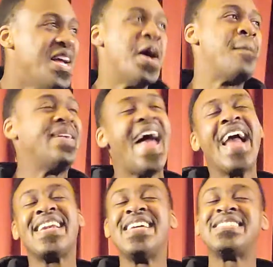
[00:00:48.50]

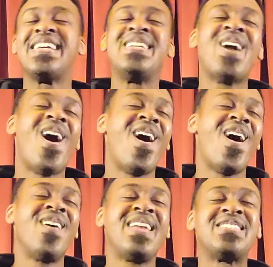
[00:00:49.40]
Blackness in
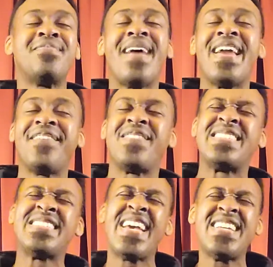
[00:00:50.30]
all its
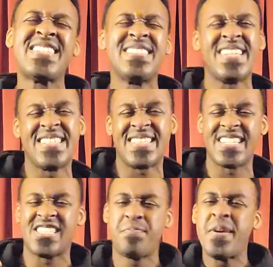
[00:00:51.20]
manifestations is the
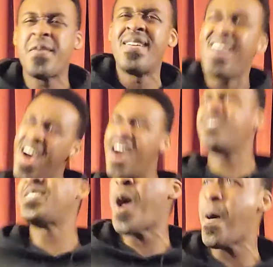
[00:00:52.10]
spirit
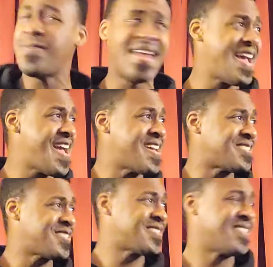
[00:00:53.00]
of
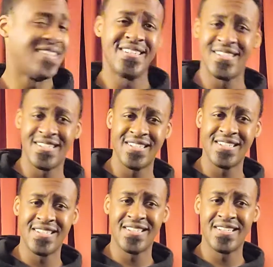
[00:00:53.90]
dopeness.
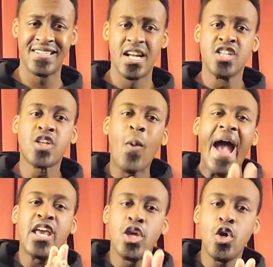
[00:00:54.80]
So
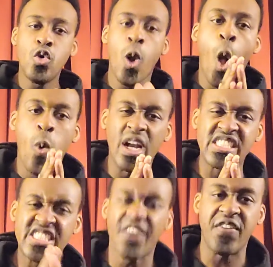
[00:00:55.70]
why you want to
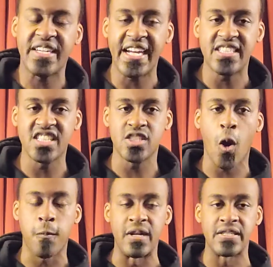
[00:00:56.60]
suffocate this
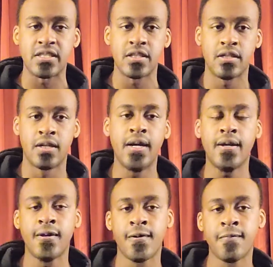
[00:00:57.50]
dopeness, huh?
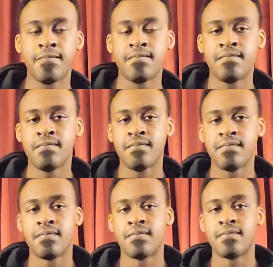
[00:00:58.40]

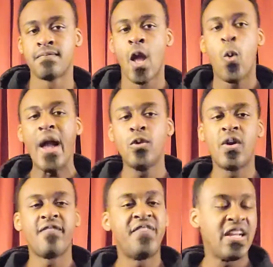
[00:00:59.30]
Why you
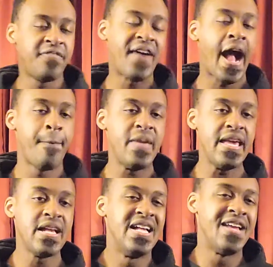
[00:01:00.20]
want to vilify
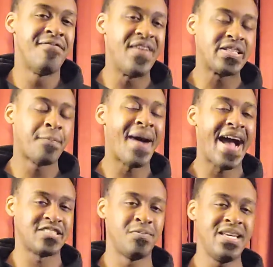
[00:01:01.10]
me and
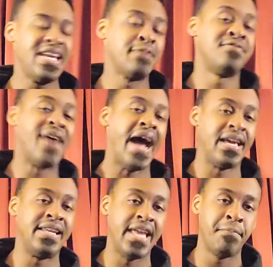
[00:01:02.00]
victimize me and
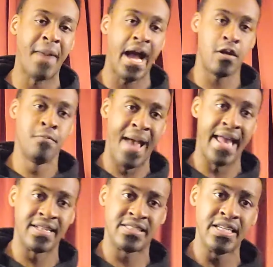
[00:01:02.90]
violate my
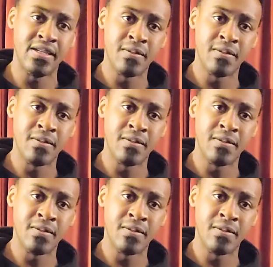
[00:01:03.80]
humanity?